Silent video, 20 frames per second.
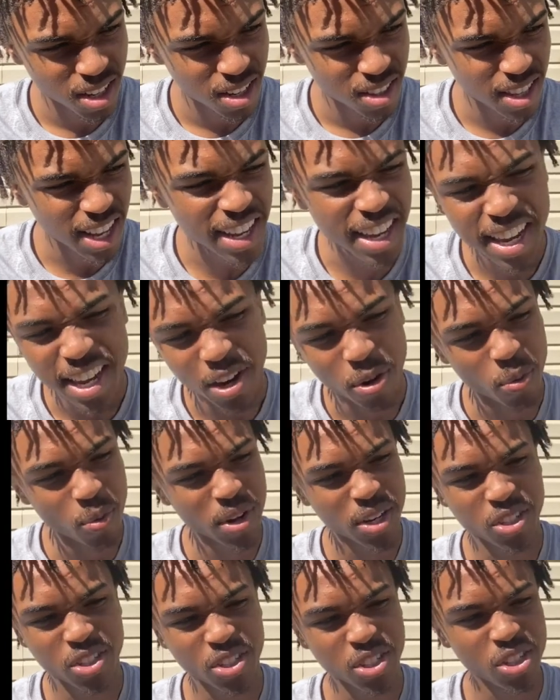They getting
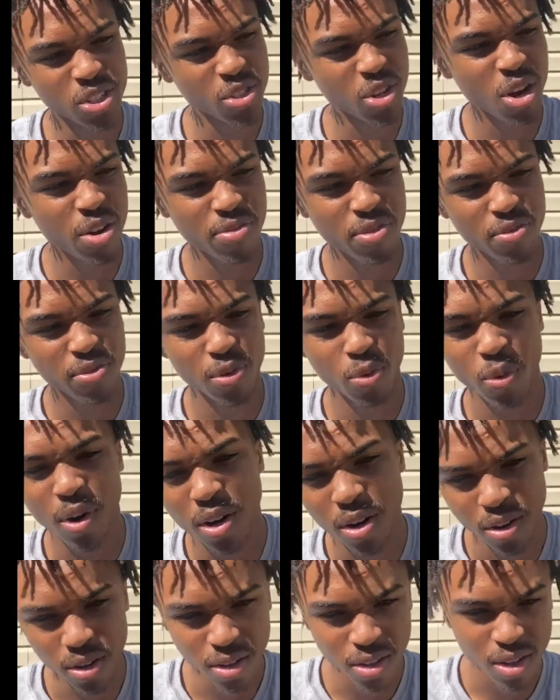rich just off of a
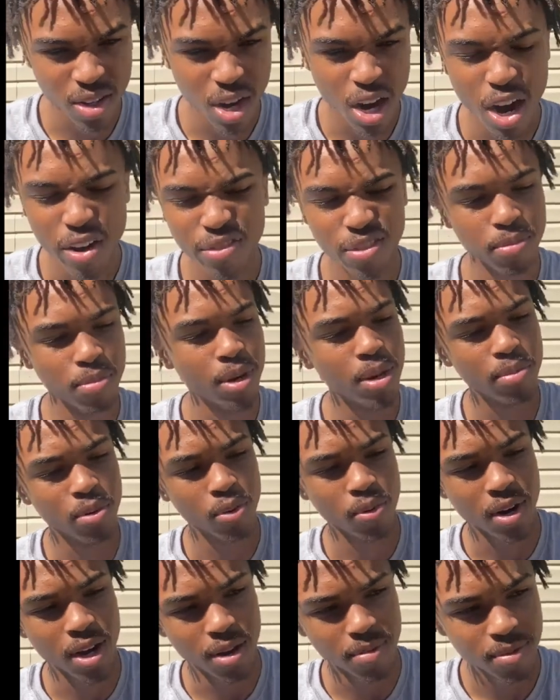word, off of mumble
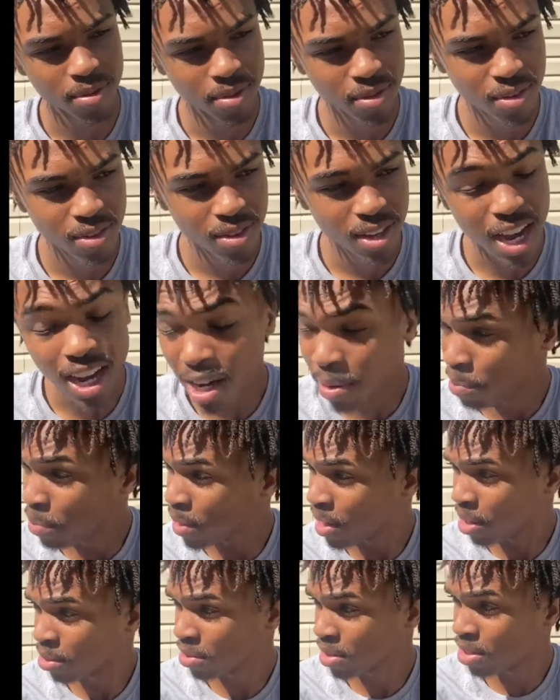rap. I could put
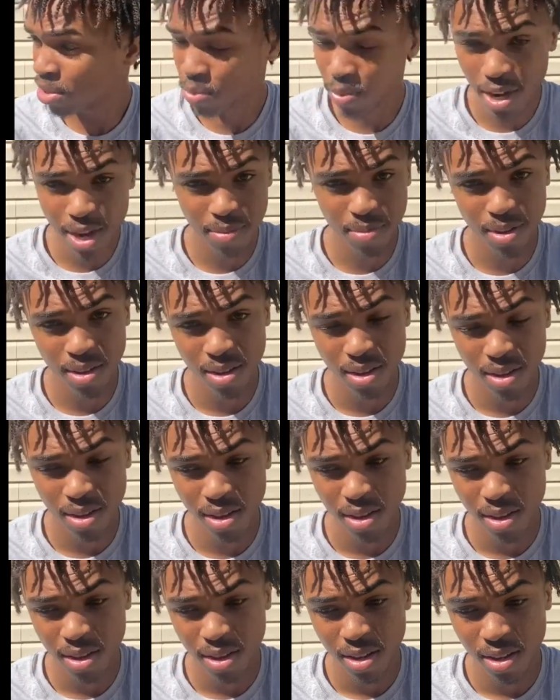out this rap.
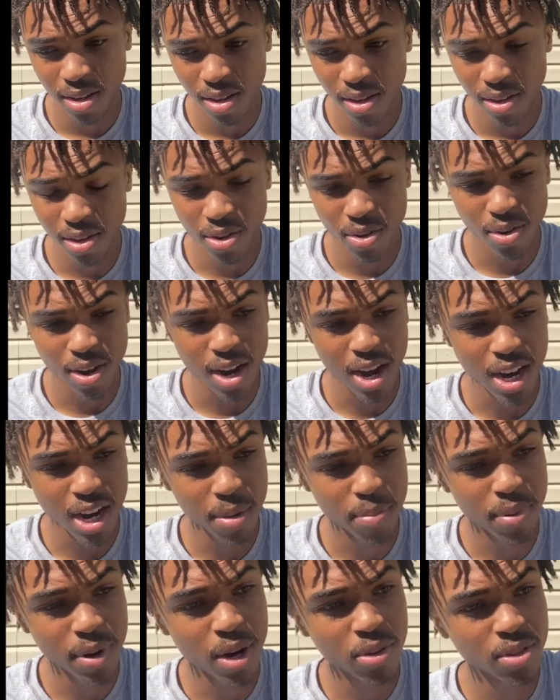You know, I could
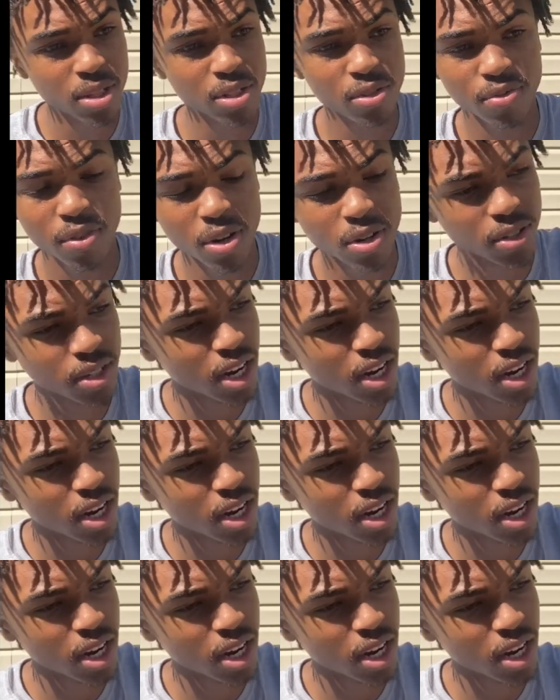put out this verse.